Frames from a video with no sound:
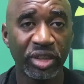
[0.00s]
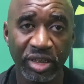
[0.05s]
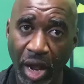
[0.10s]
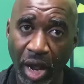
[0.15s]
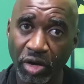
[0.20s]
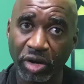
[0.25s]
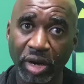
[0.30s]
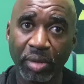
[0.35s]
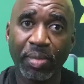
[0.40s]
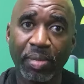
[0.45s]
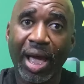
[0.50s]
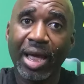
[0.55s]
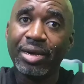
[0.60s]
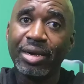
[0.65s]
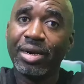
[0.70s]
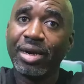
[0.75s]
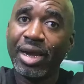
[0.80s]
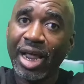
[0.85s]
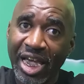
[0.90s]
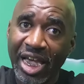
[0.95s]
We talking
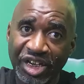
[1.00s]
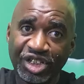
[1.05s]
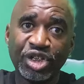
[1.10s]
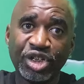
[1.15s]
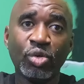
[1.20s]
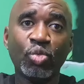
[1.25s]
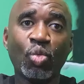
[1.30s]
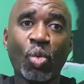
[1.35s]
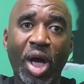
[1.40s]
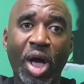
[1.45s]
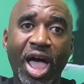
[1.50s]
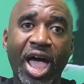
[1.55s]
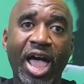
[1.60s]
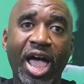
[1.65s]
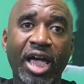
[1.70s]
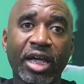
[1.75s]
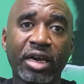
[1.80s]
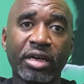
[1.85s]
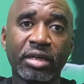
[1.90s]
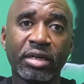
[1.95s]
about
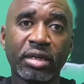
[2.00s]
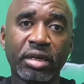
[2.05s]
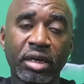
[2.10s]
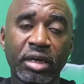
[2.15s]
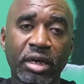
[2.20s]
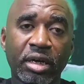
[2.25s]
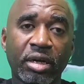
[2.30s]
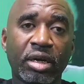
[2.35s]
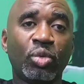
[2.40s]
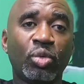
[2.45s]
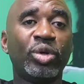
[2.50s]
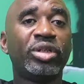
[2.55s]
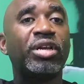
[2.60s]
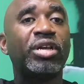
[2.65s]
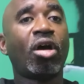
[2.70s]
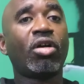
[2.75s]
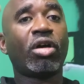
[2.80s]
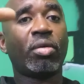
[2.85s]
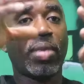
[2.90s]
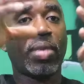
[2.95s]
nationwide.
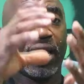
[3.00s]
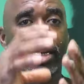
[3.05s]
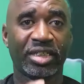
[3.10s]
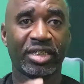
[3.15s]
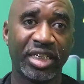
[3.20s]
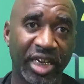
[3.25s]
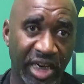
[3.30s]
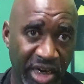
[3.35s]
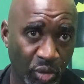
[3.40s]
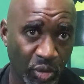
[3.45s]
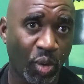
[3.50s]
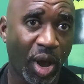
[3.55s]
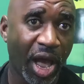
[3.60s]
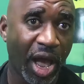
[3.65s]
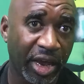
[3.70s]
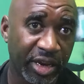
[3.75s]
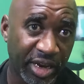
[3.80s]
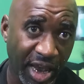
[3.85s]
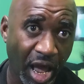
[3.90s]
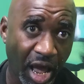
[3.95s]
We talking about
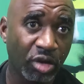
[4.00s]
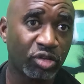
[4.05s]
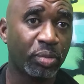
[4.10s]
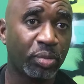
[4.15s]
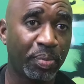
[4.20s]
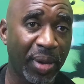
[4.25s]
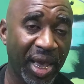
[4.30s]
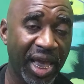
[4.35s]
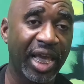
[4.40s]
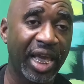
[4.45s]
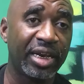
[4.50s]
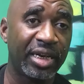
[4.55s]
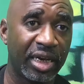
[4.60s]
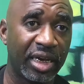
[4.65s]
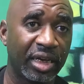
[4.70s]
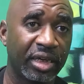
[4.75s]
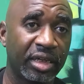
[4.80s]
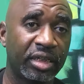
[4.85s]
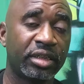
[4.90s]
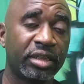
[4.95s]
citywide. Y'all some
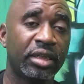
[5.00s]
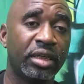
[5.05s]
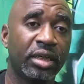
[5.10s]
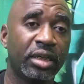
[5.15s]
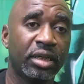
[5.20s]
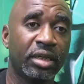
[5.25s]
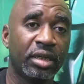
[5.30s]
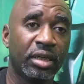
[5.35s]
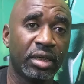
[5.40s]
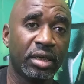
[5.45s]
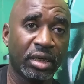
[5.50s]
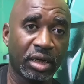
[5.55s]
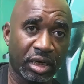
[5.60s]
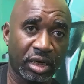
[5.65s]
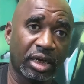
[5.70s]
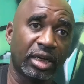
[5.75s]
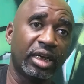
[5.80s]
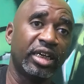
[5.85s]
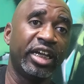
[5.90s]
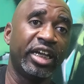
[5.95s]
bad niggas
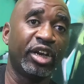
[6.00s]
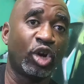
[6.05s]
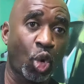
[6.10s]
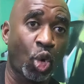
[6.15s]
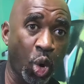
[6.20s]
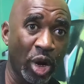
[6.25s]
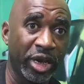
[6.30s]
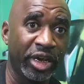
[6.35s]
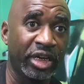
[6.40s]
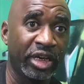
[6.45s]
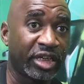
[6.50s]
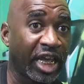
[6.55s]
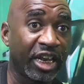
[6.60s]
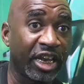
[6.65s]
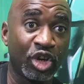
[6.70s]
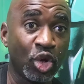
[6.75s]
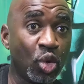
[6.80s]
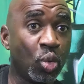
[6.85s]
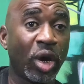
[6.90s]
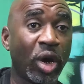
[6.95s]
in
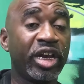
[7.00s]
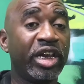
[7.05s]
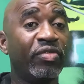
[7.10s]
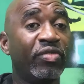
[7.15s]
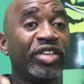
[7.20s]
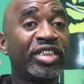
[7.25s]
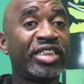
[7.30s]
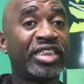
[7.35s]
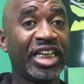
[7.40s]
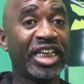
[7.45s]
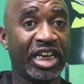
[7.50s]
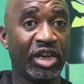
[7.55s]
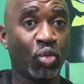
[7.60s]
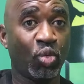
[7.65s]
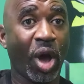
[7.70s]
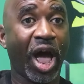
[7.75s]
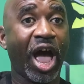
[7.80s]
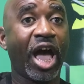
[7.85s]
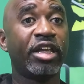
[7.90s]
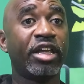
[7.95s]
Queens. And you wasn't even
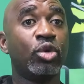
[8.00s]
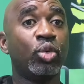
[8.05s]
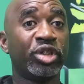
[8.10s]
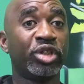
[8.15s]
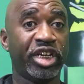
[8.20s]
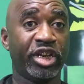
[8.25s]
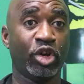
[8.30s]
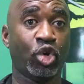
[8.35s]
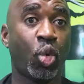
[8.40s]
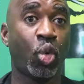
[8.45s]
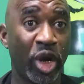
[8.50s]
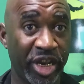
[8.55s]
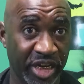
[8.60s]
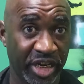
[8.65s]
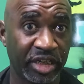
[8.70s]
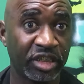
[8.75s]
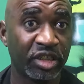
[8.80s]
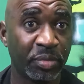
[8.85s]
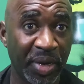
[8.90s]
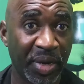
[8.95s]
citywide. You was in
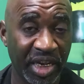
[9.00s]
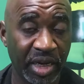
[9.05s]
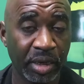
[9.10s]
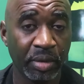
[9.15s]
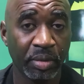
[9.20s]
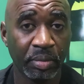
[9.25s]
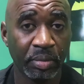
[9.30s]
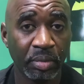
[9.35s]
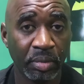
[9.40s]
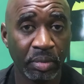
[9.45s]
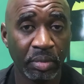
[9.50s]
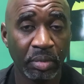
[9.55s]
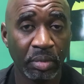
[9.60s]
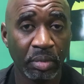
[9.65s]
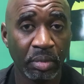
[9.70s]
Queens, B.